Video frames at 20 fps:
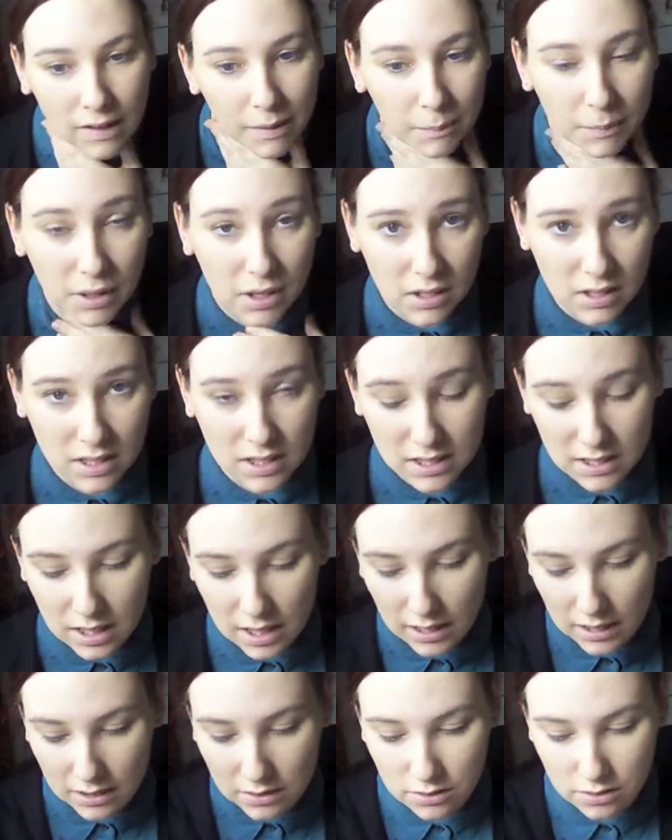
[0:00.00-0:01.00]
Because it's
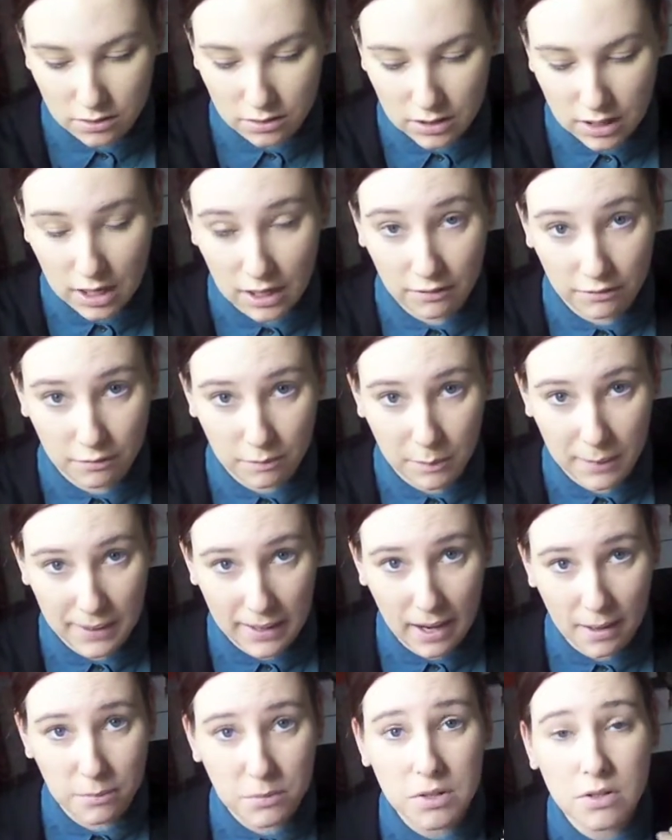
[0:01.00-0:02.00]
slightly too dark for me,
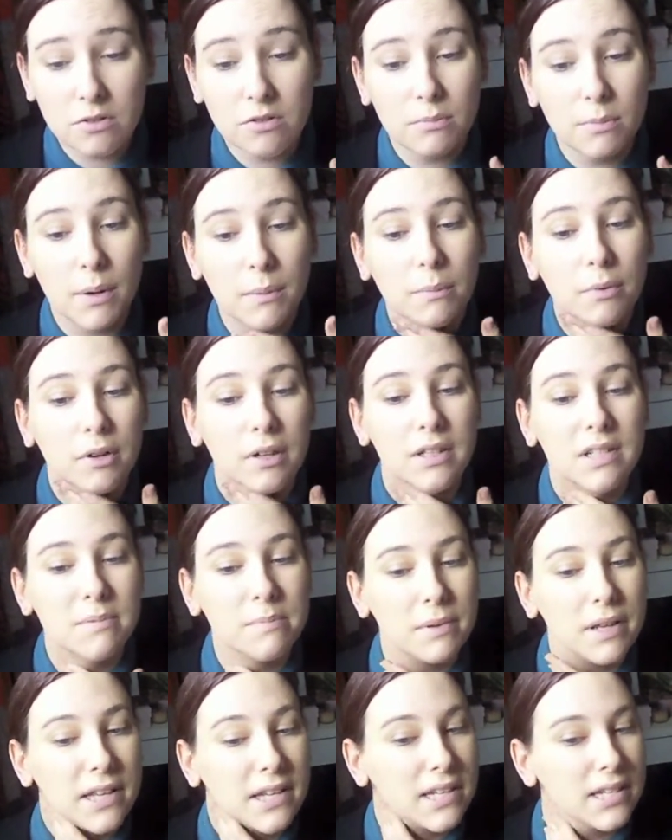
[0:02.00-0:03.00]
I'm just remembering to
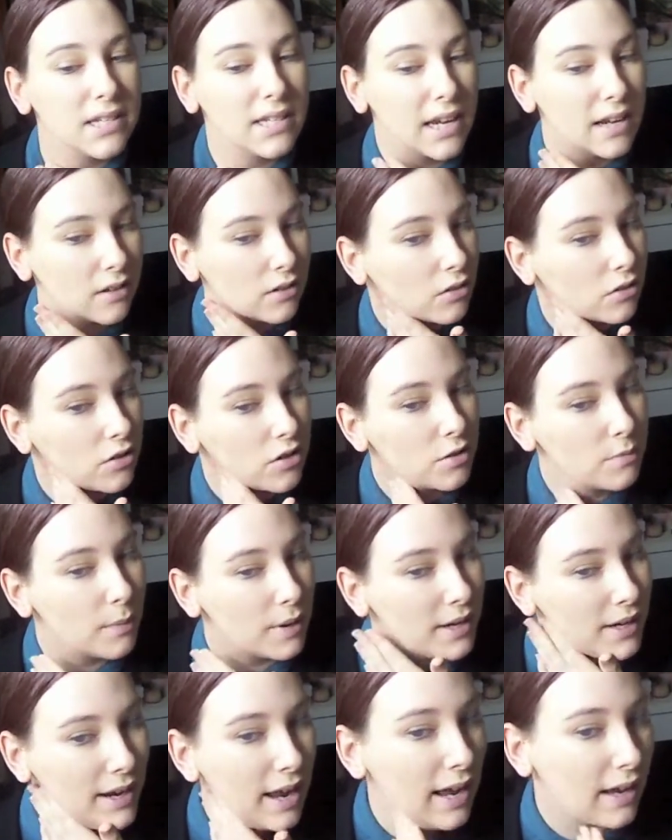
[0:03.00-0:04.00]
blend it down onto my
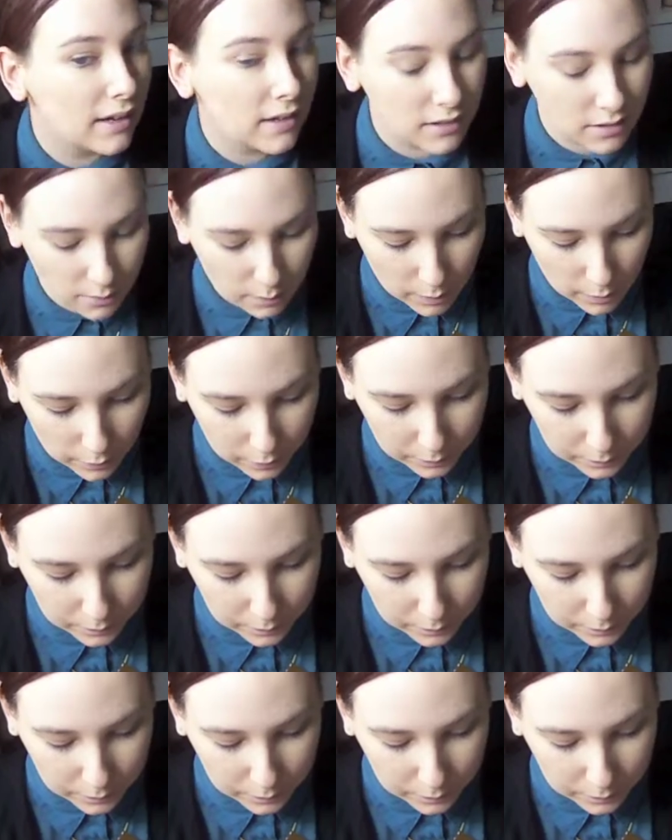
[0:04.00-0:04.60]
neck as well.